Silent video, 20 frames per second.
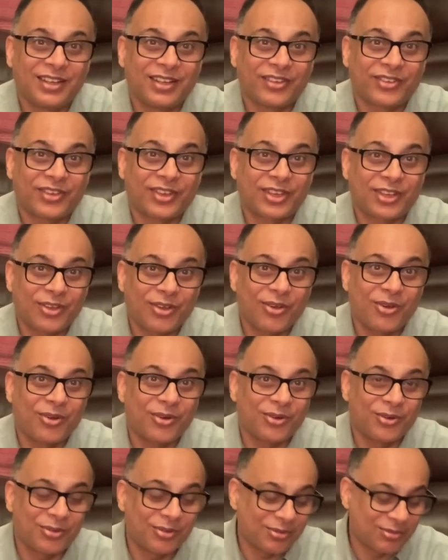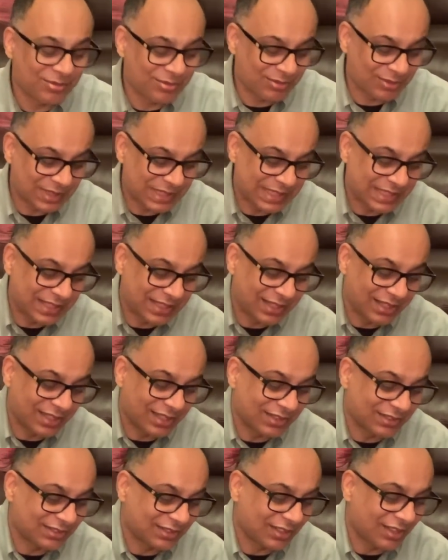secured in
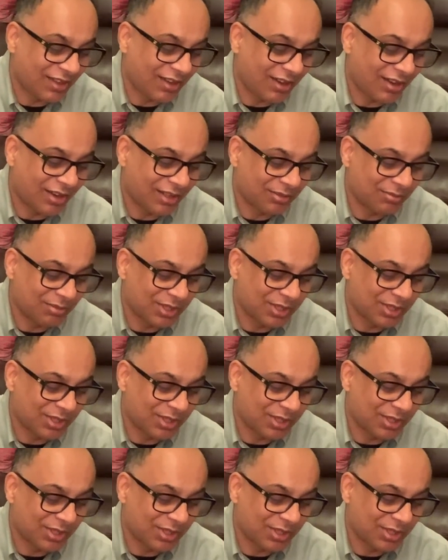the slot,